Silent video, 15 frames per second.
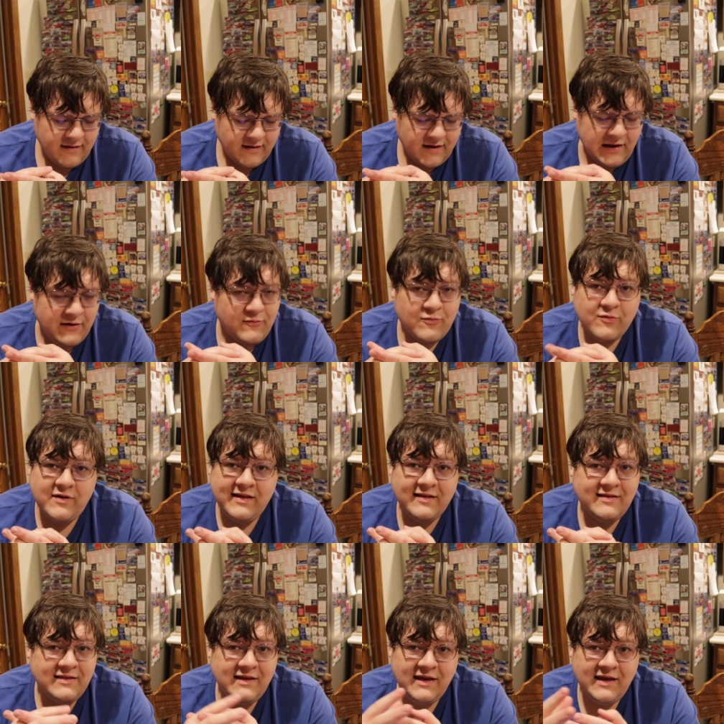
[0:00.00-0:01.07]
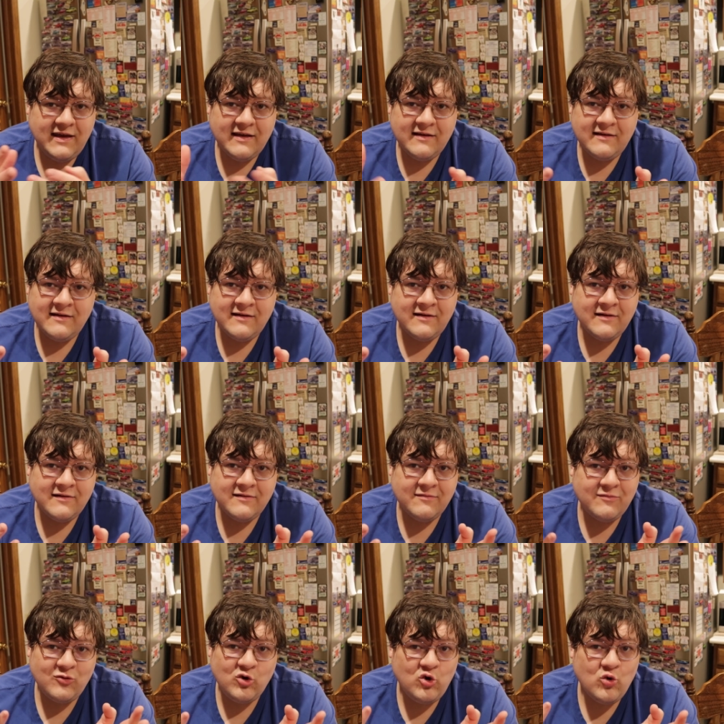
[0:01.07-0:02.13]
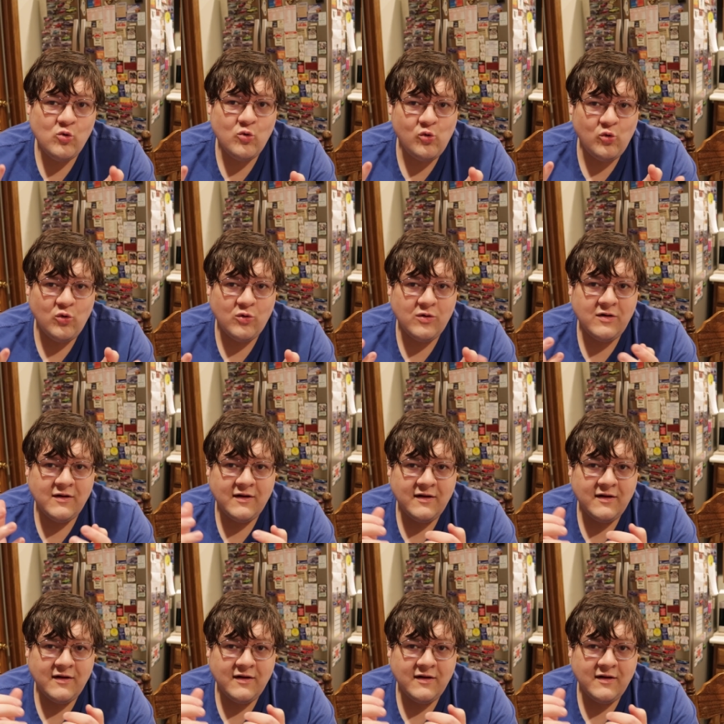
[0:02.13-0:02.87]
can really do